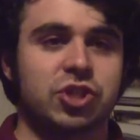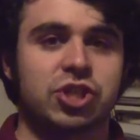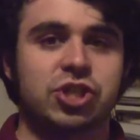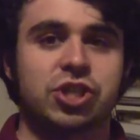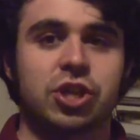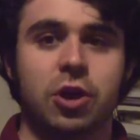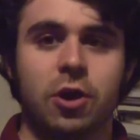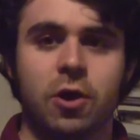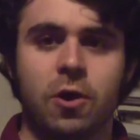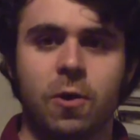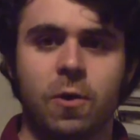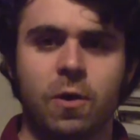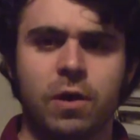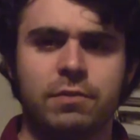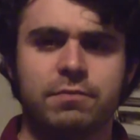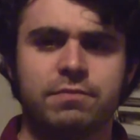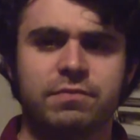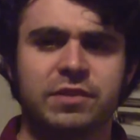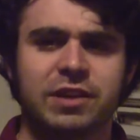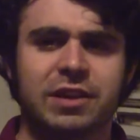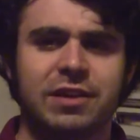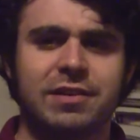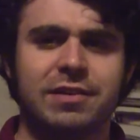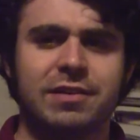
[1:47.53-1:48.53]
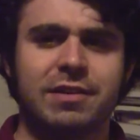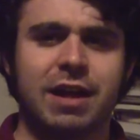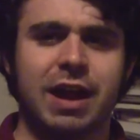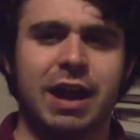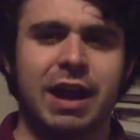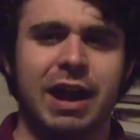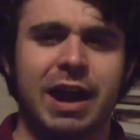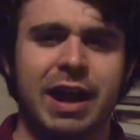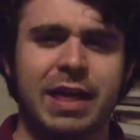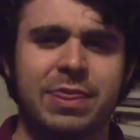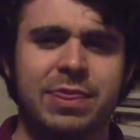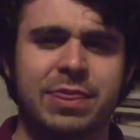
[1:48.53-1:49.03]
So,
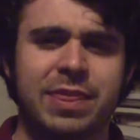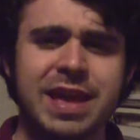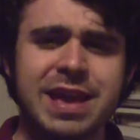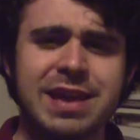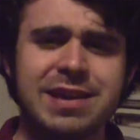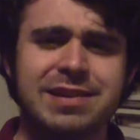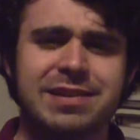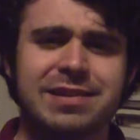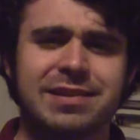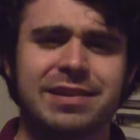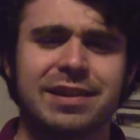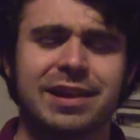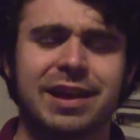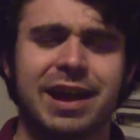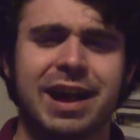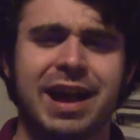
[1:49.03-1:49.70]
I think,